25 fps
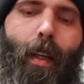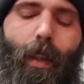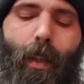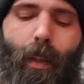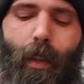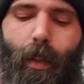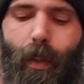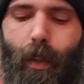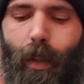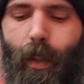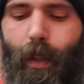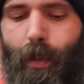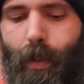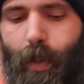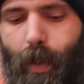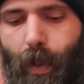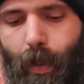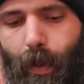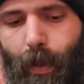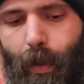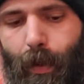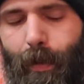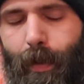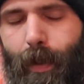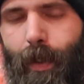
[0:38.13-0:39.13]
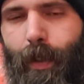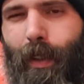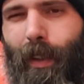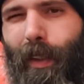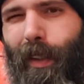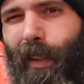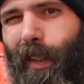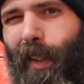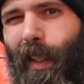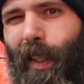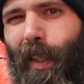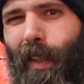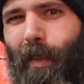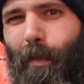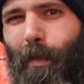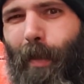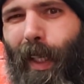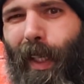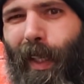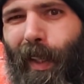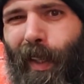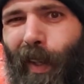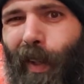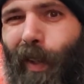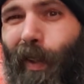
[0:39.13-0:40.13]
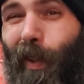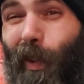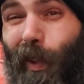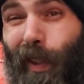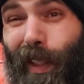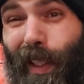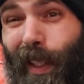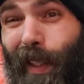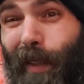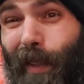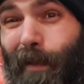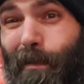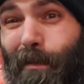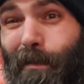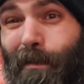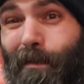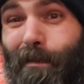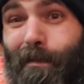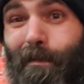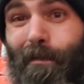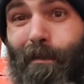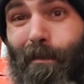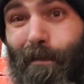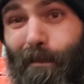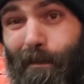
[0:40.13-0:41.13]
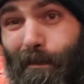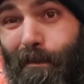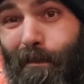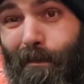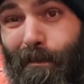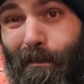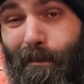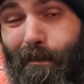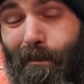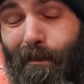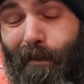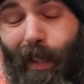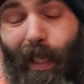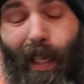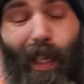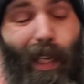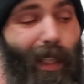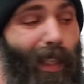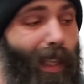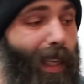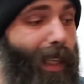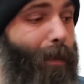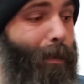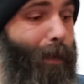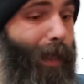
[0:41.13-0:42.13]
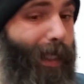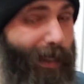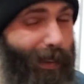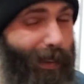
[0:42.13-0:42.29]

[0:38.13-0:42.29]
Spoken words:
Alright, so everybody knows that I like my